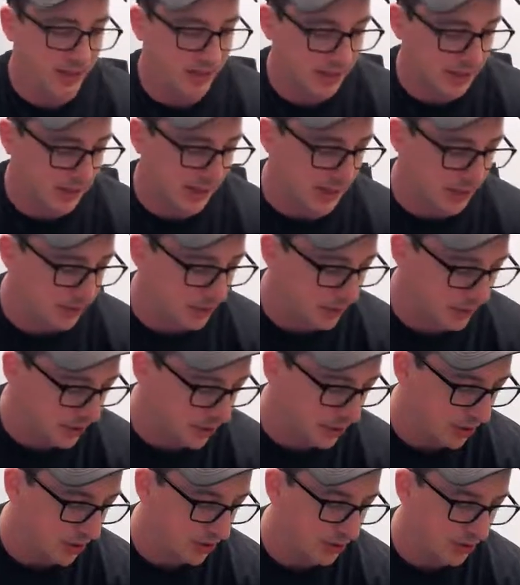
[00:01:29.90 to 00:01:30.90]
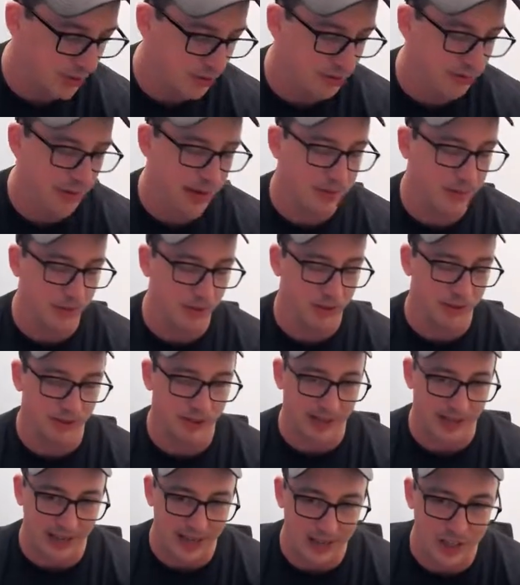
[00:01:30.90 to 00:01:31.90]
of examples show switchmap with
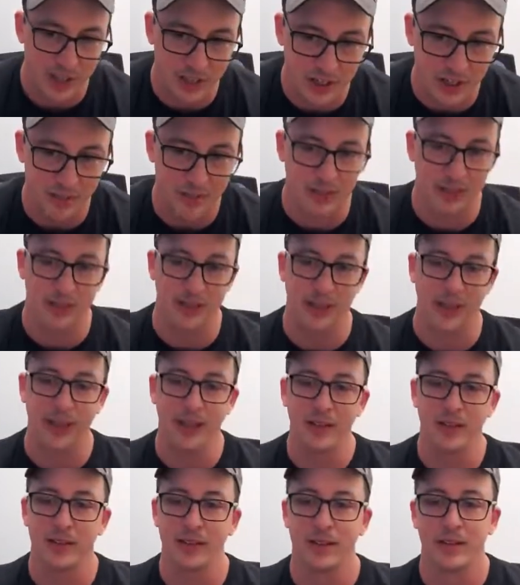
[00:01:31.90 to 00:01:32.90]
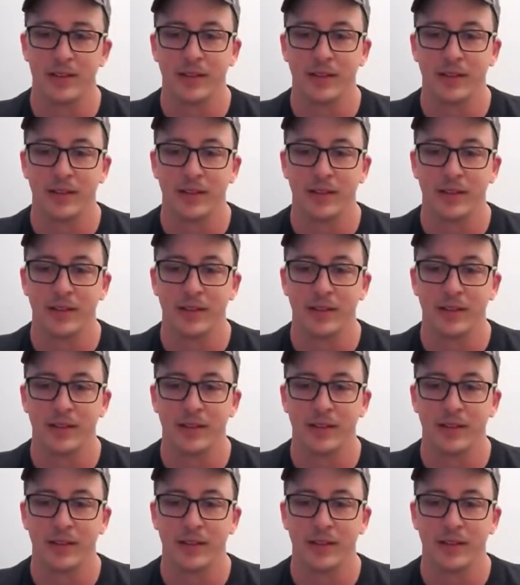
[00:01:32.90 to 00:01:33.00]
like HTTP GET,